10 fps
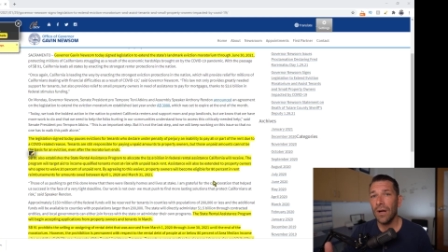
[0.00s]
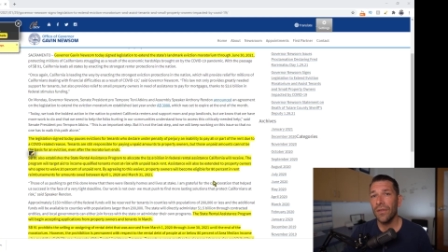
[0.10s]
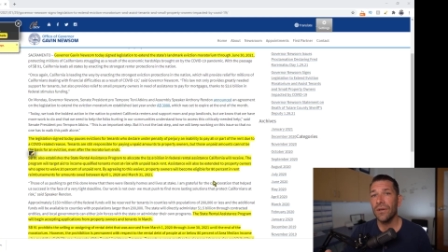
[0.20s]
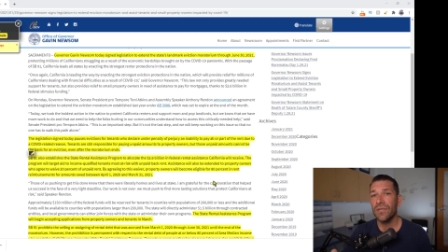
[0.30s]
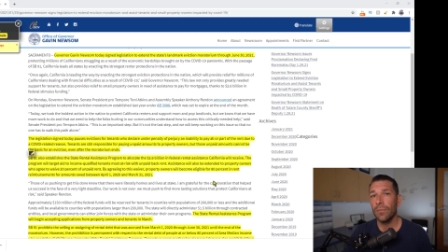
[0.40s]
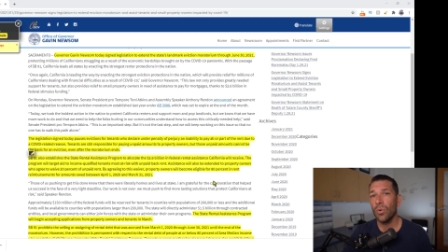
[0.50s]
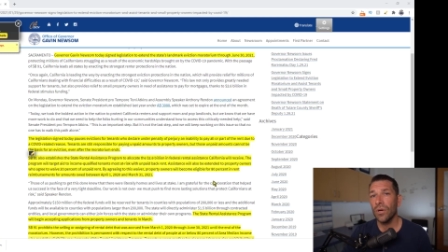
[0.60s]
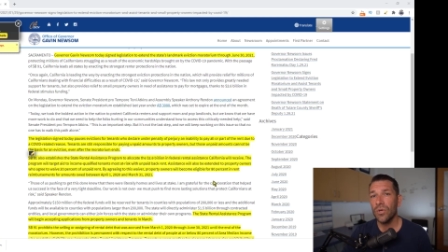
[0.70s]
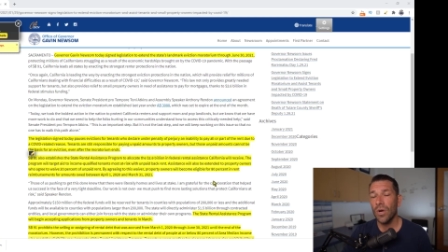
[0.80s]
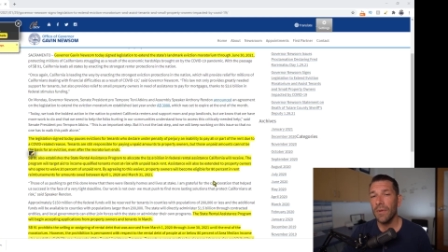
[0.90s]
there's a
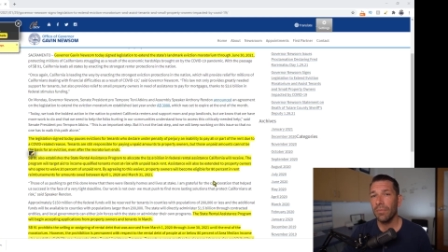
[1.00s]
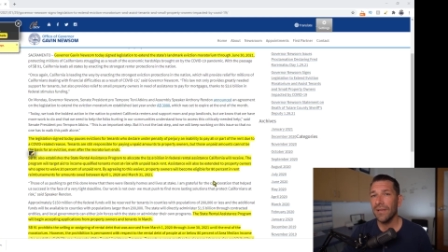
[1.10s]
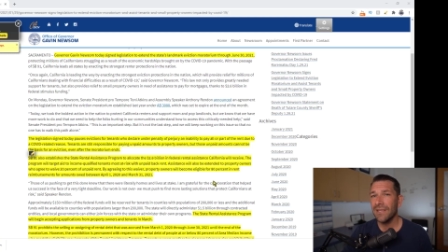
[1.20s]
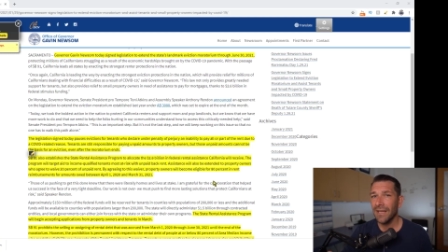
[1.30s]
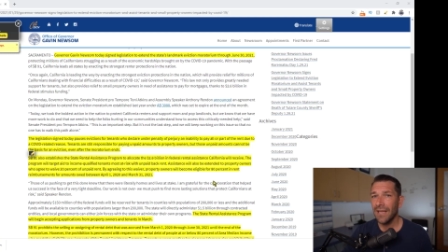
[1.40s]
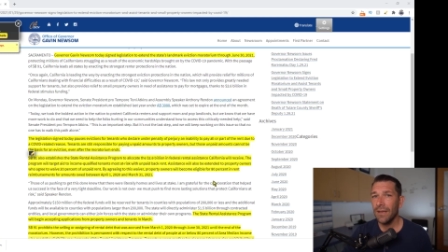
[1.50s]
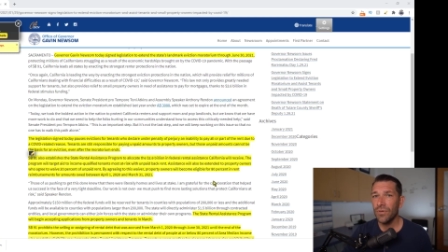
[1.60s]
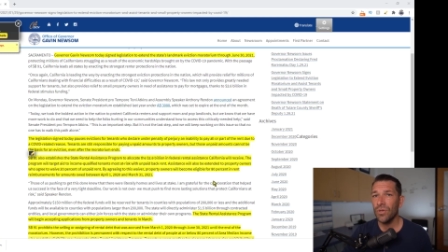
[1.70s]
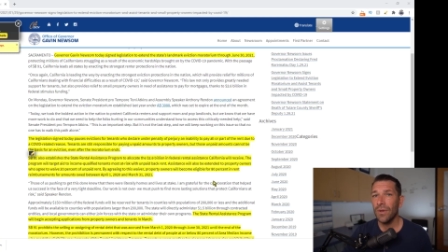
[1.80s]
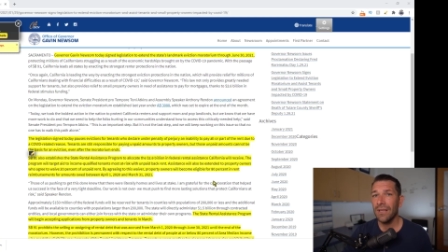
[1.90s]
moratorium in place that
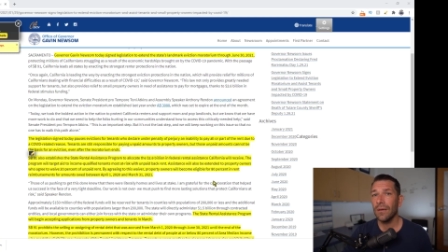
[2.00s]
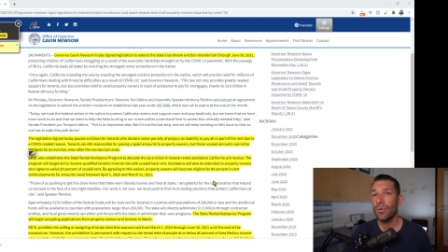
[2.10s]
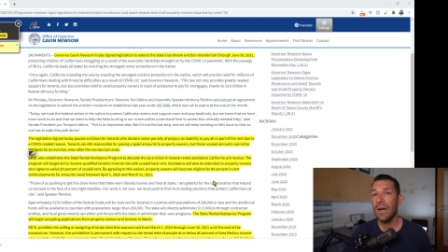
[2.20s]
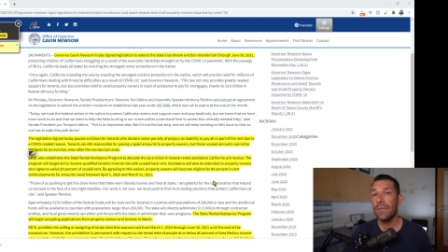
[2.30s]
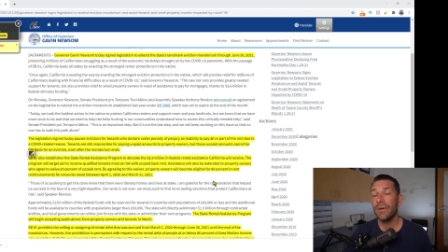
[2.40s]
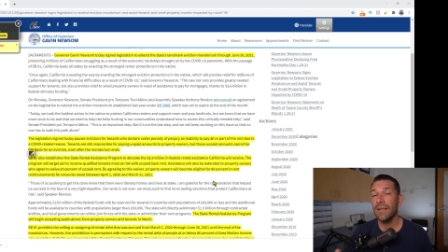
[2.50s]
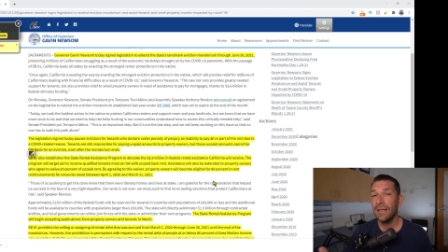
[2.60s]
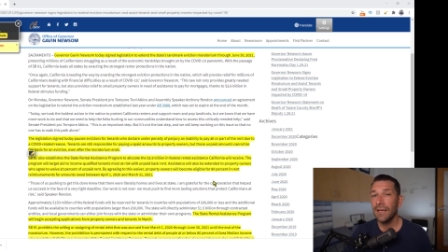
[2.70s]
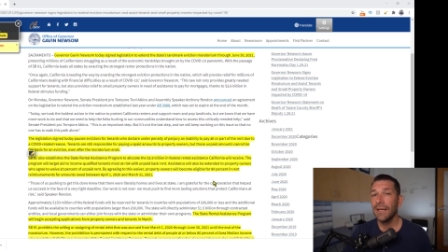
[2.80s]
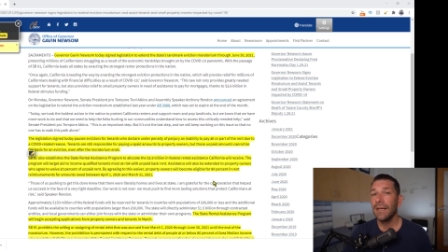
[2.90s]
keeps you in the property,
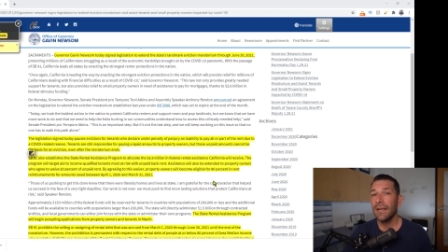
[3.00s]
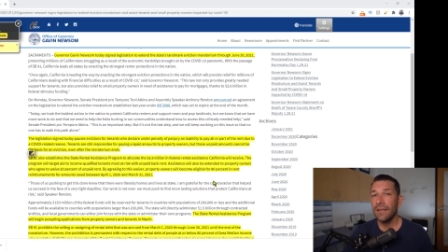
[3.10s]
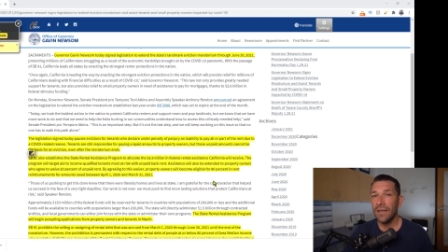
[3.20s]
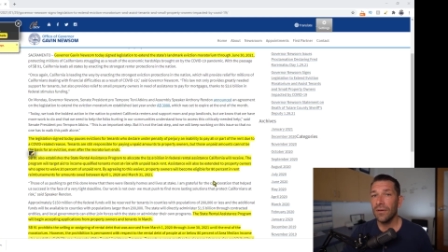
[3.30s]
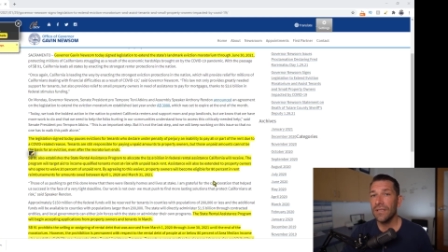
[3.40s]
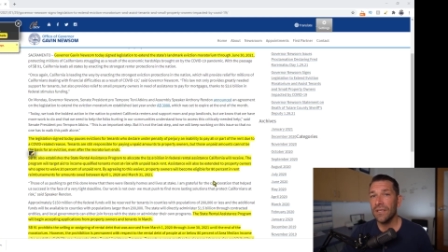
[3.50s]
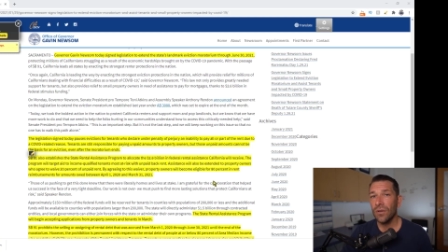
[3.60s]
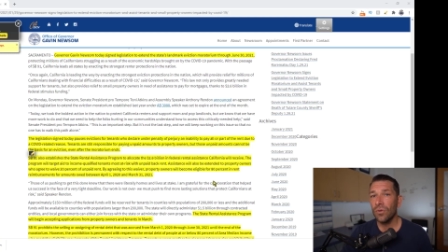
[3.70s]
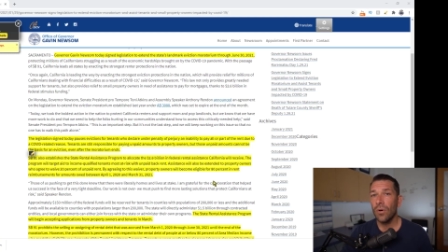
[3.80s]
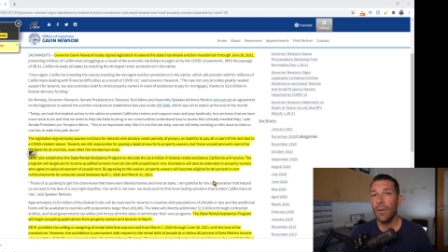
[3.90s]
there is
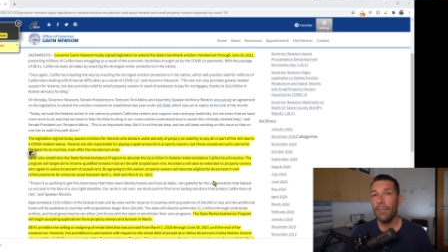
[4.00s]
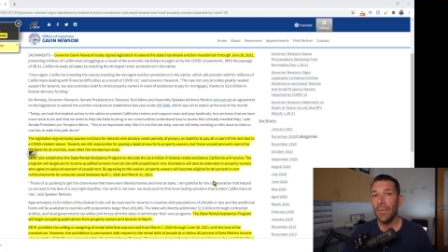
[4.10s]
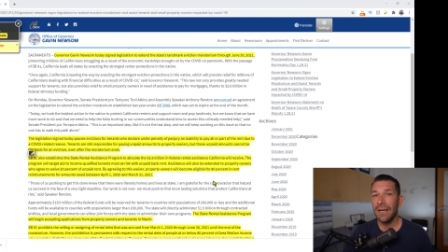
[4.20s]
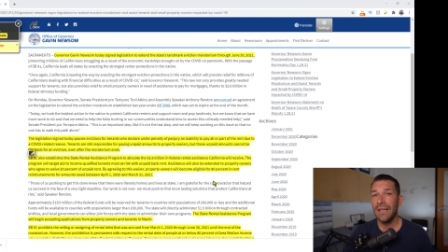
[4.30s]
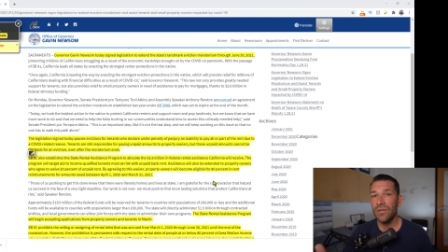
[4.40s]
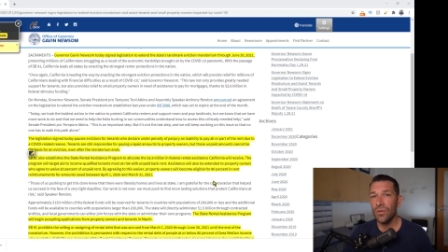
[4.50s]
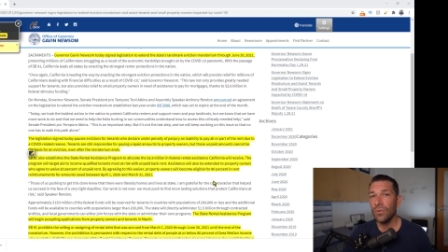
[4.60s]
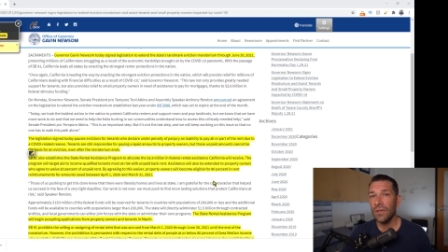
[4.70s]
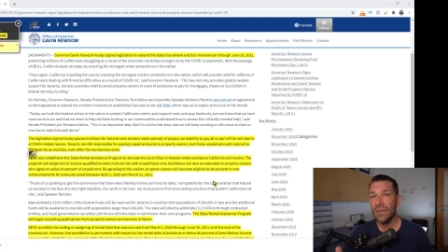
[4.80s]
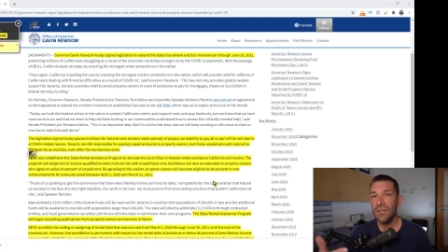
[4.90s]
still money due.
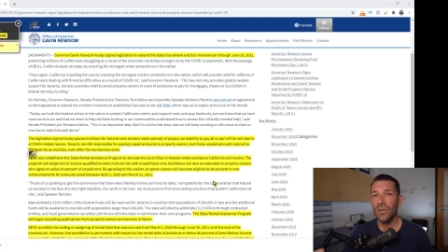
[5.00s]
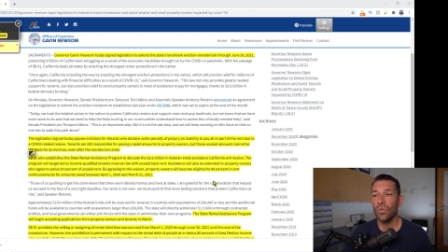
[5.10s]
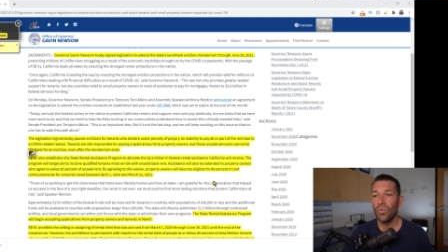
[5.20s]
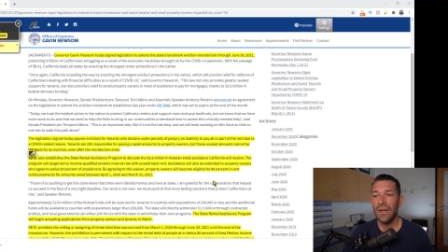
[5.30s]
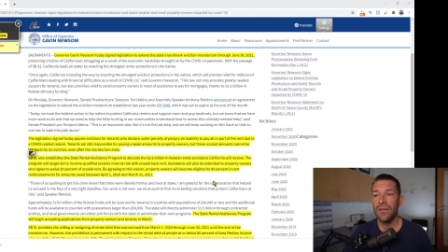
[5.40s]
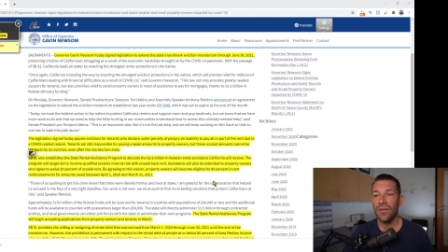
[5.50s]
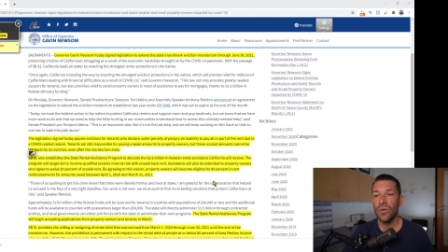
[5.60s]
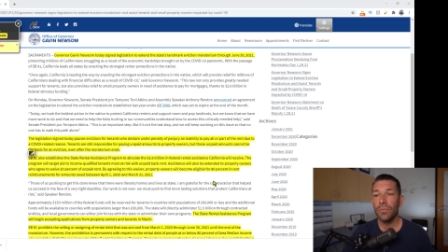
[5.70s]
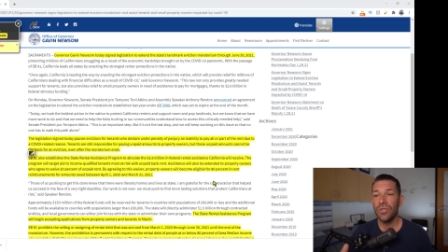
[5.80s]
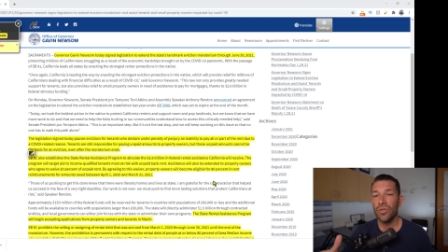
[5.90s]
There is still rent due,
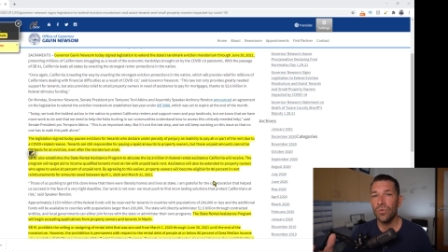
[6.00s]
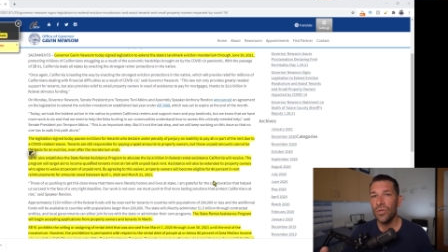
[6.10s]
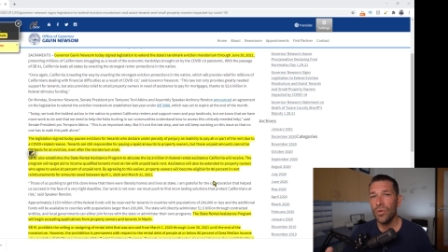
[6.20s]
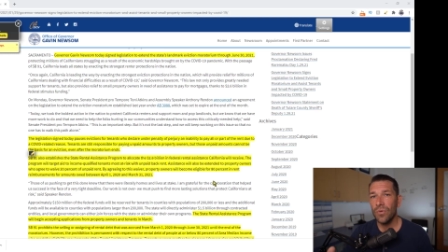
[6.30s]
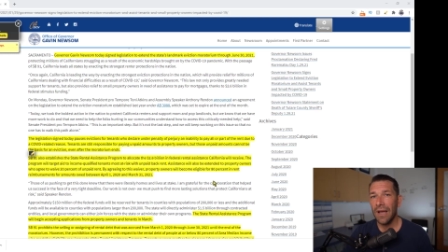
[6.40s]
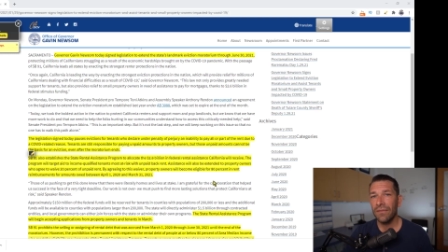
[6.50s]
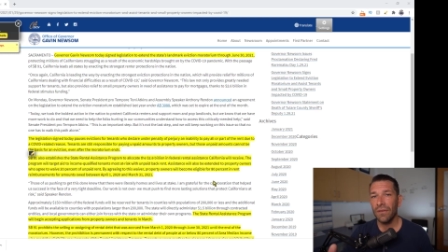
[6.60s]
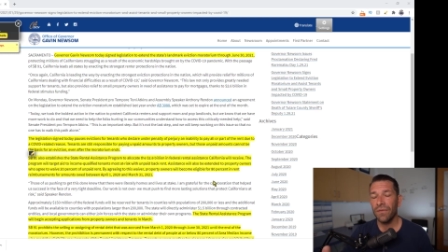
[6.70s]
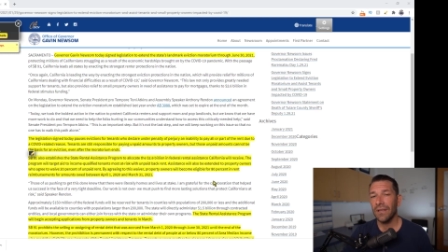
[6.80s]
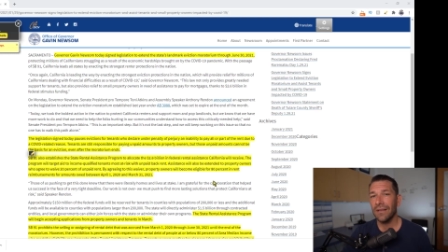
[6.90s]
but you do have to
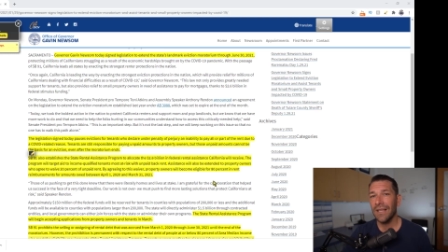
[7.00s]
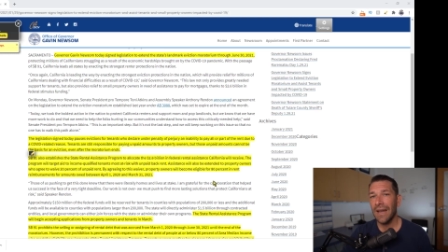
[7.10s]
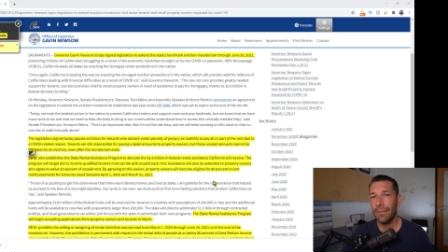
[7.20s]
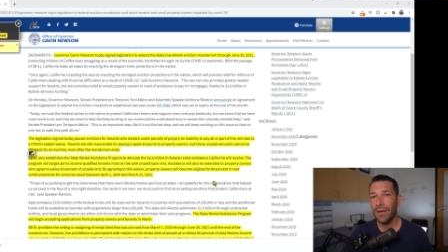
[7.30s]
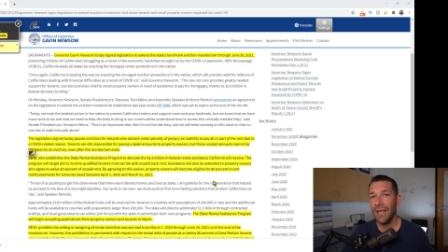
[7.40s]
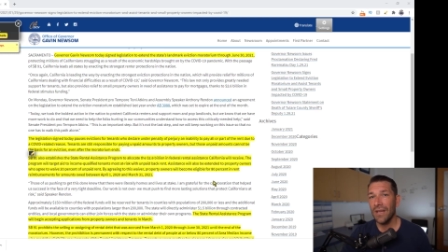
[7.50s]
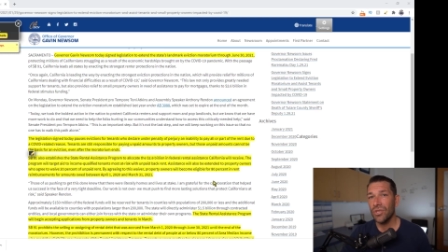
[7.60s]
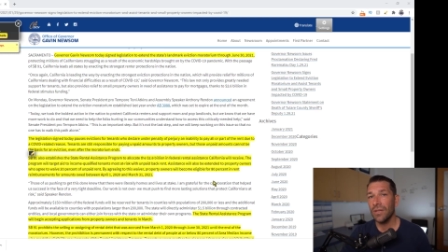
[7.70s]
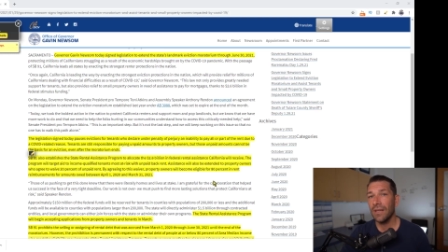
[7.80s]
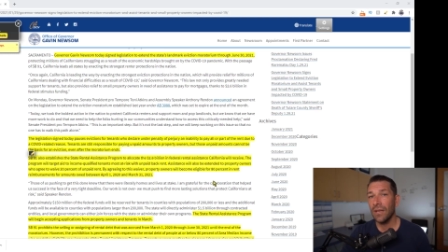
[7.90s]
fill out that
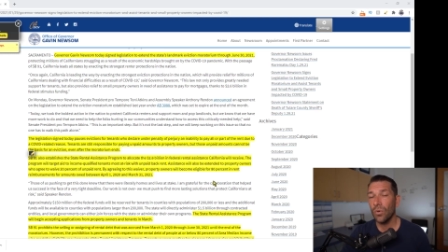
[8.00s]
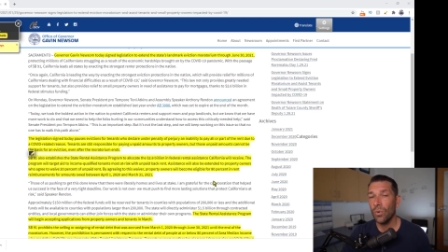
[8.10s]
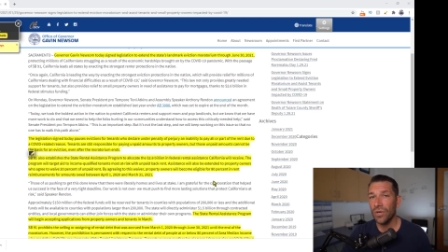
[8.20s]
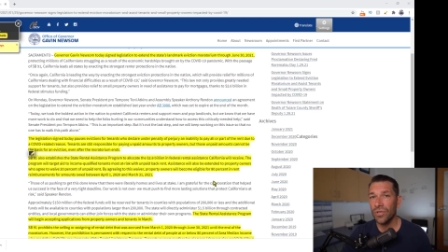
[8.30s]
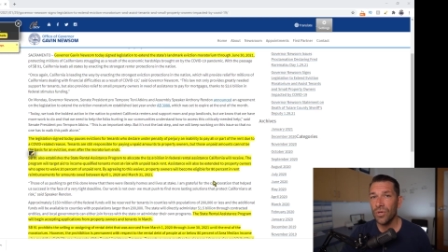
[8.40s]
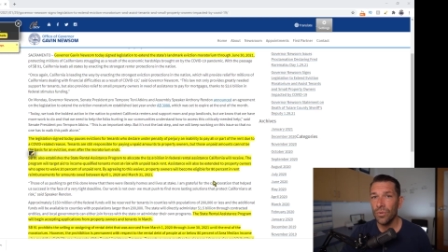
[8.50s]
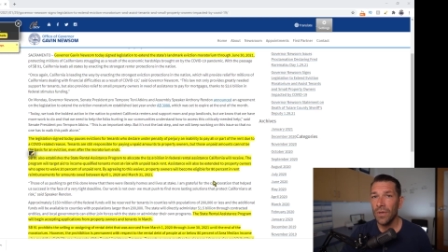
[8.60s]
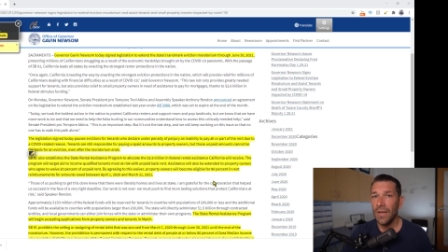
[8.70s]
application in order to